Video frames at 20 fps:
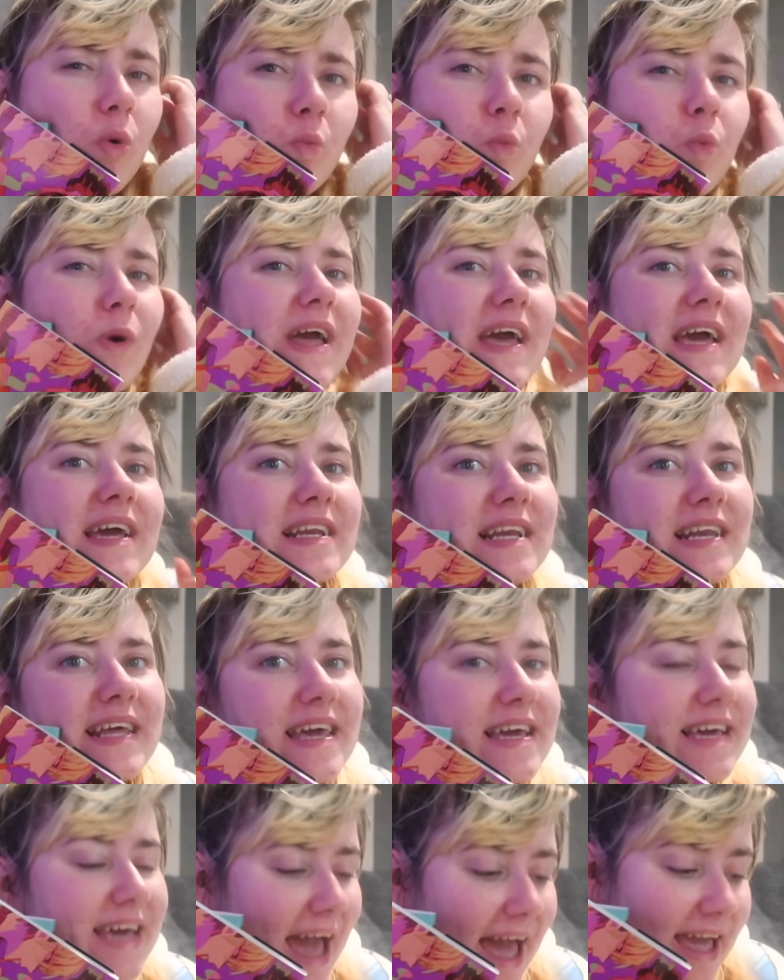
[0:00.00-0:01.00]

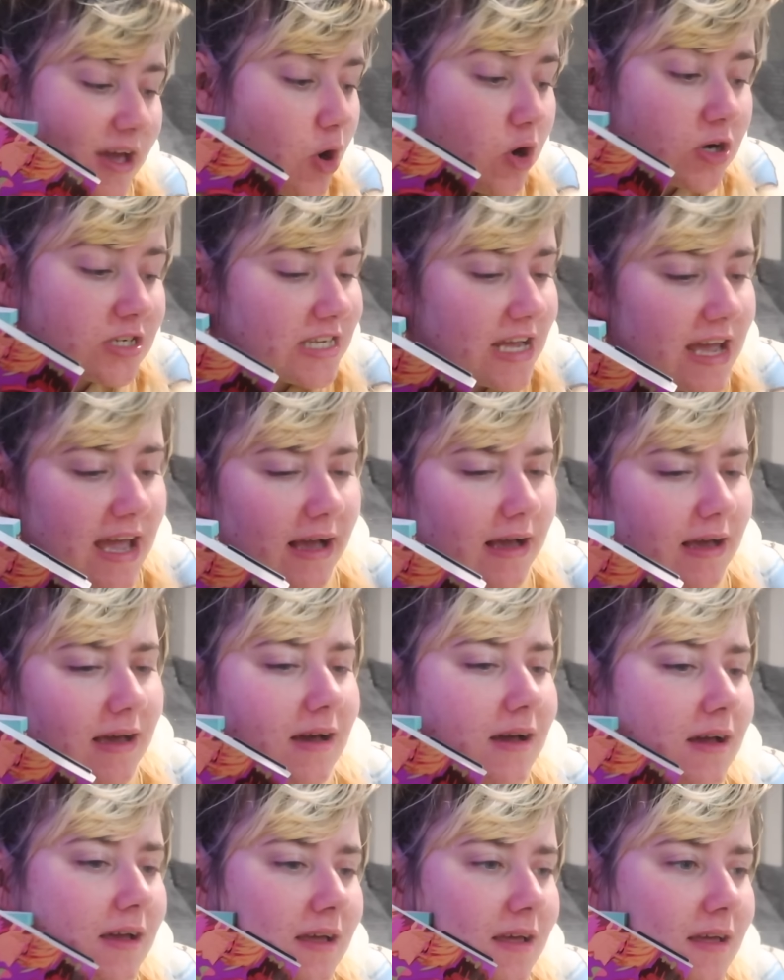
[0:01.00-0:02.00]
weirdly chaotic,
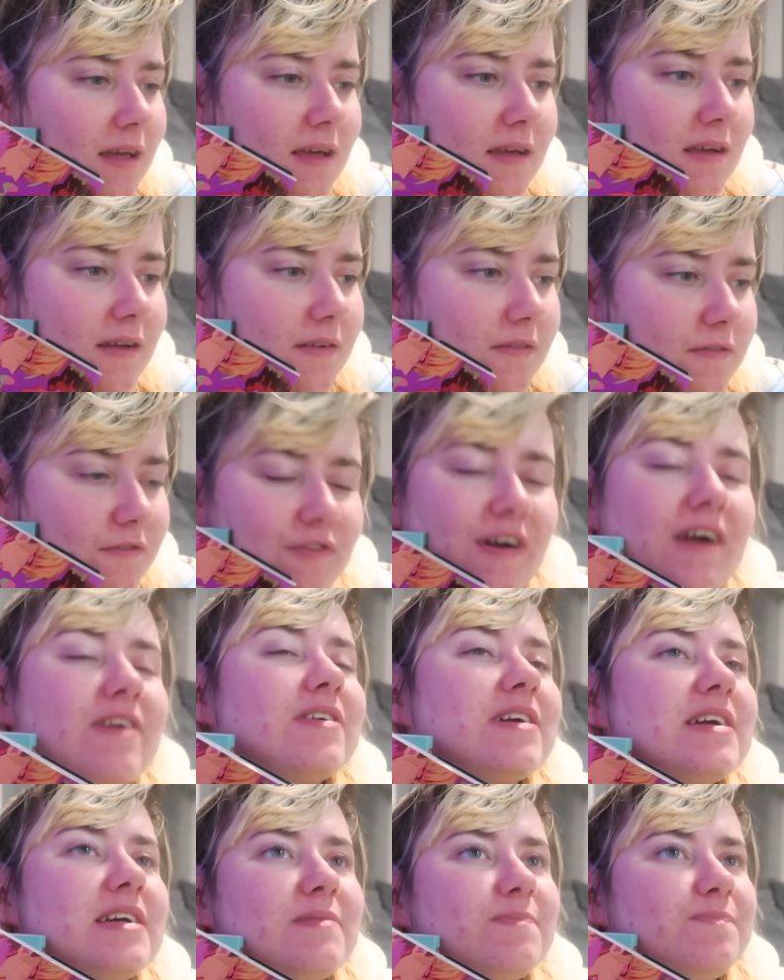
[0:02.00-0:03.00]

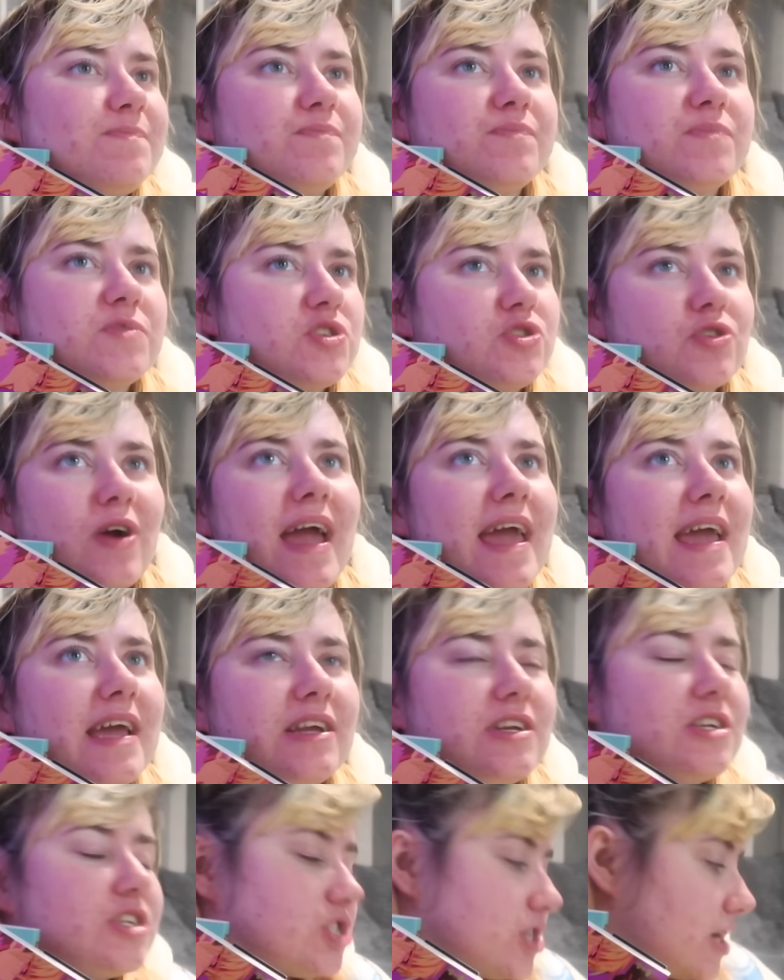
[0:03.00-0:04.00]
very
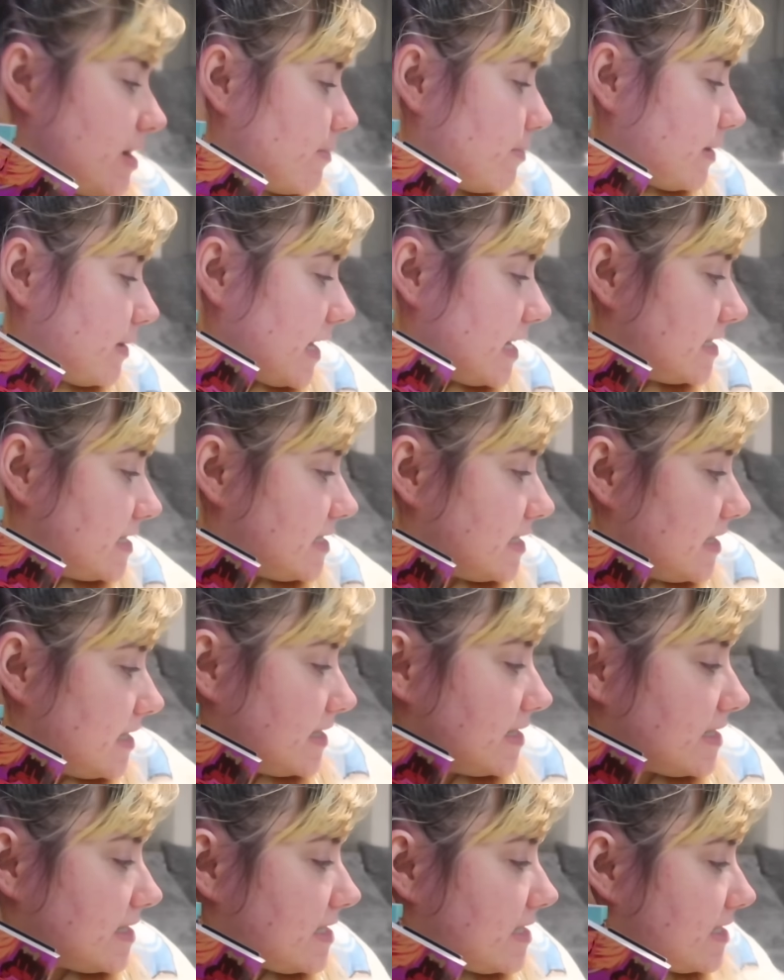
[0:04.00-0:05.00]
strange in
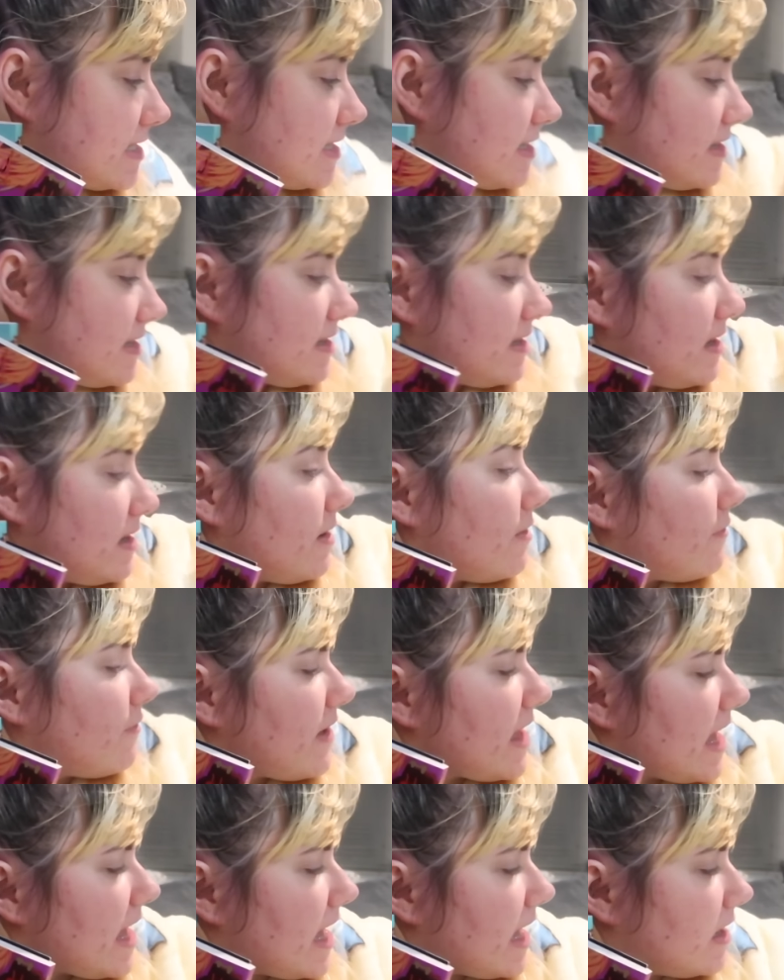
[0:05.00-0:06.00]
places.
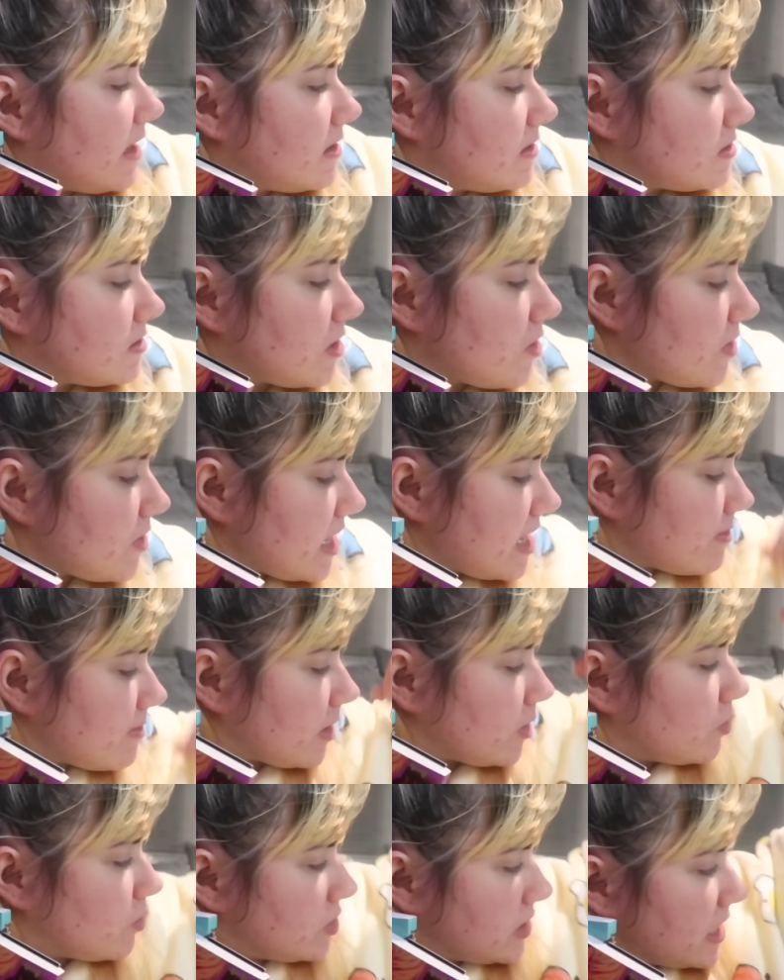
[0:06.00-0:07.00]
Finn, don't eat
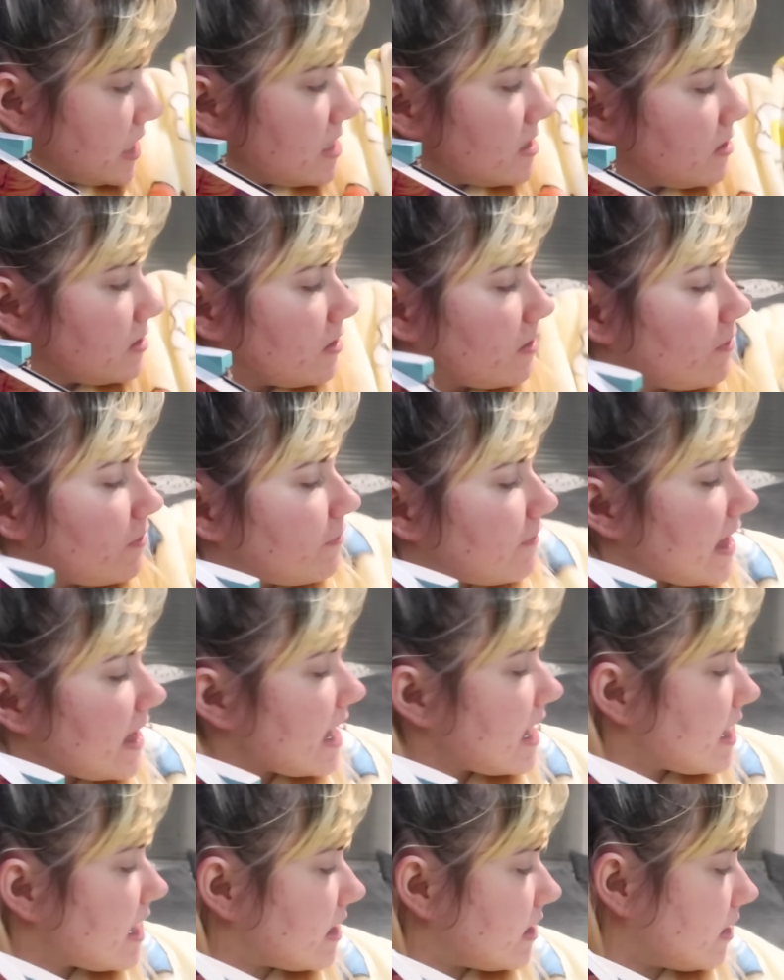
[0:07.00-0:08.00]
my hoodie.
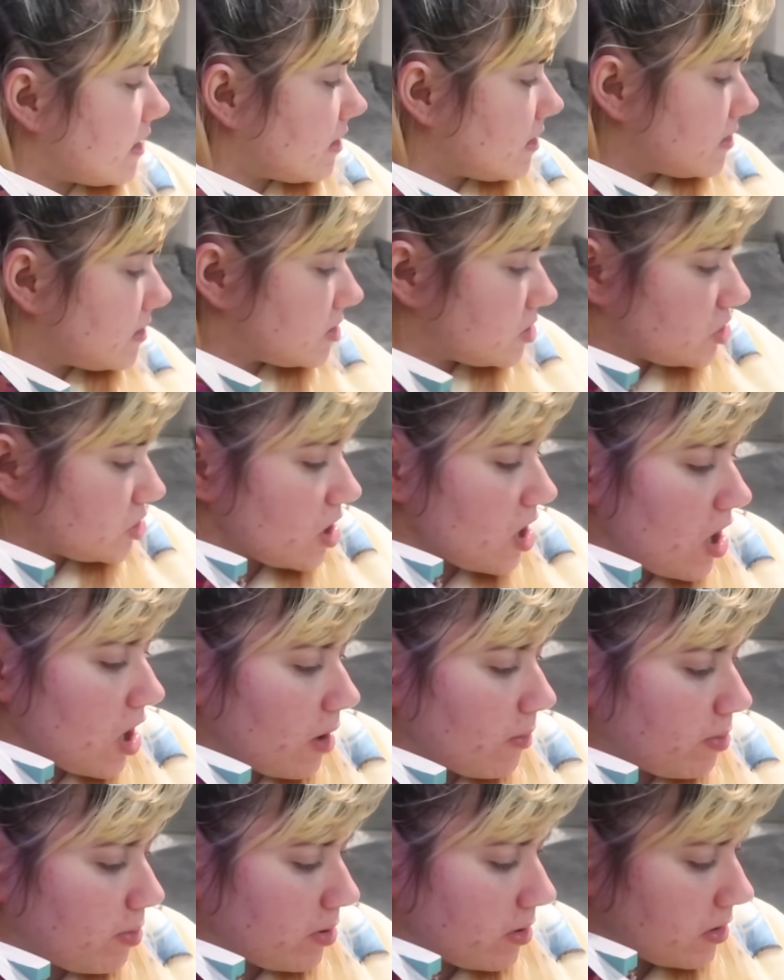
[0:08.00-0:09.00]
Finn,
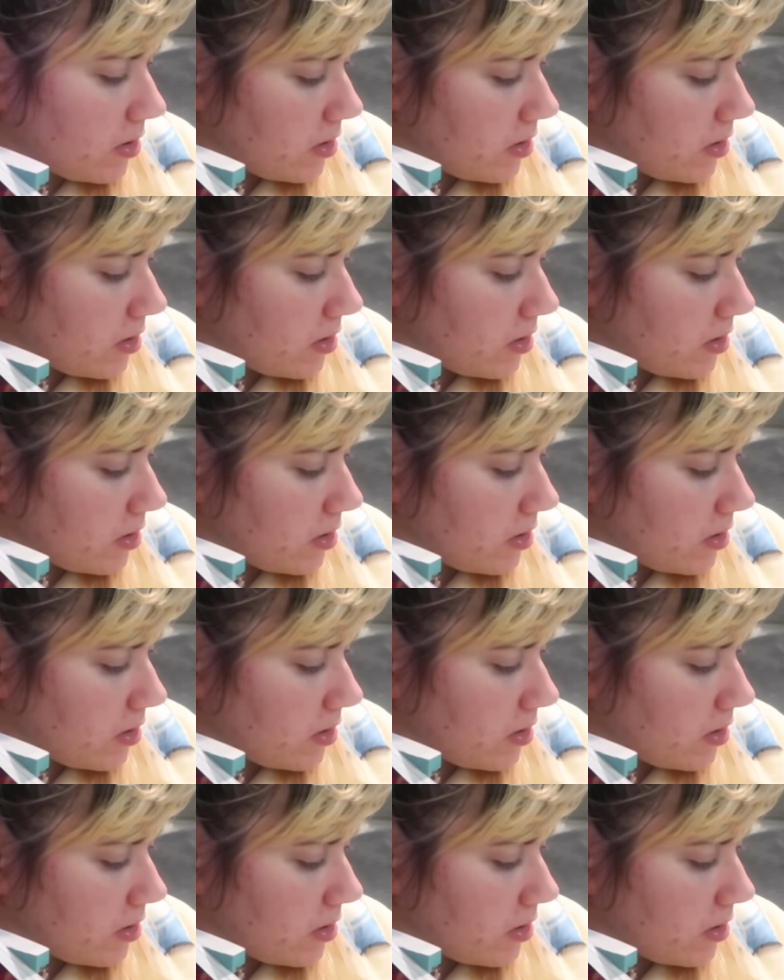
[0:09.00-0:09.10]
stop.